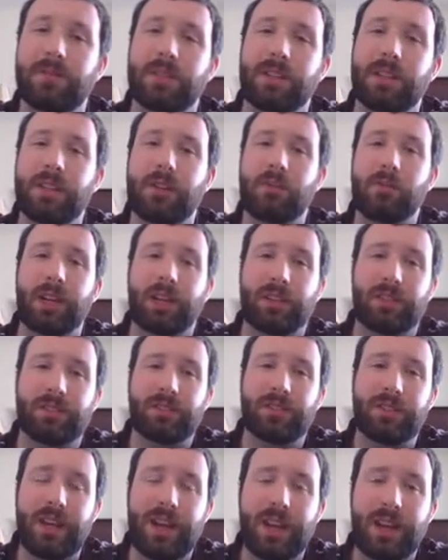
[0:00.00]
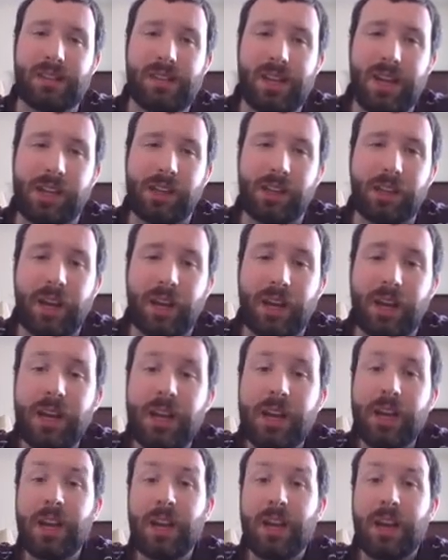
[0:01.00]
really quick just to kind of take a look.
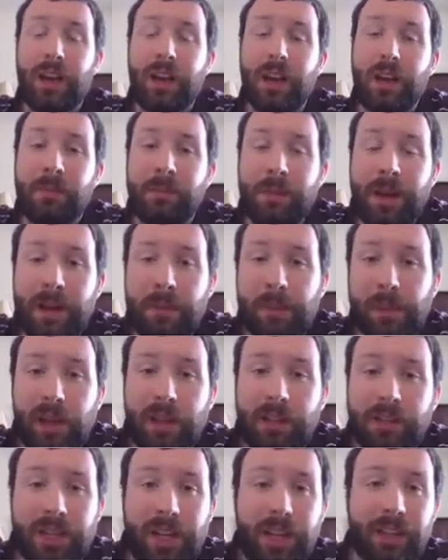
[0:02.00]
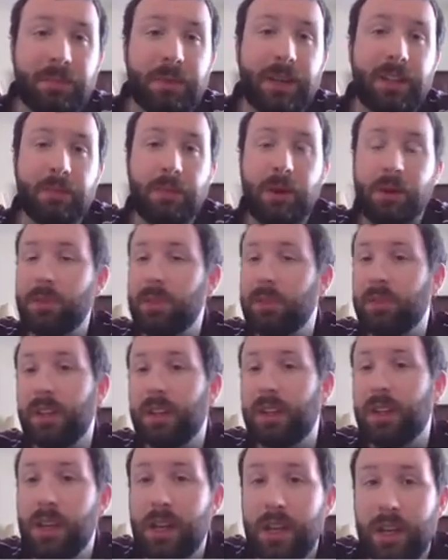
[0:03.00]
I apologize, my smart
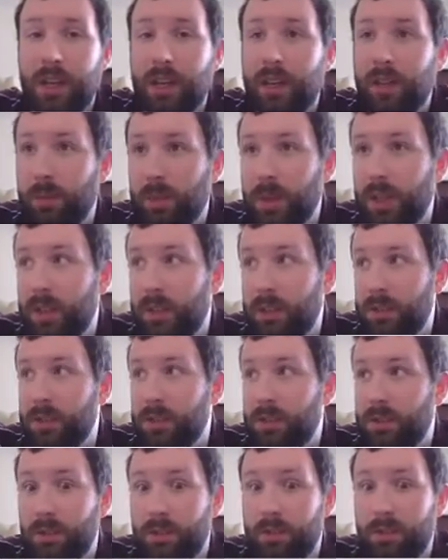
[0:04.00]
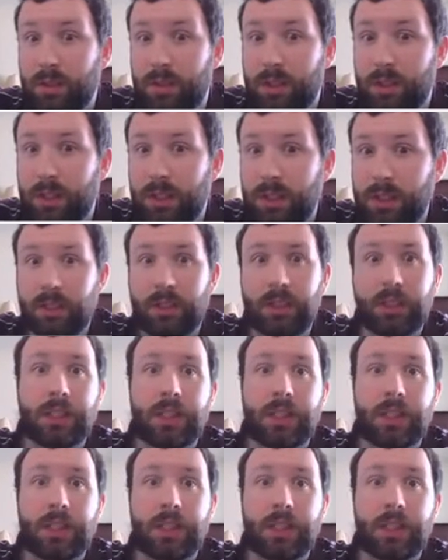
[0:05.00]
music been a little slow today.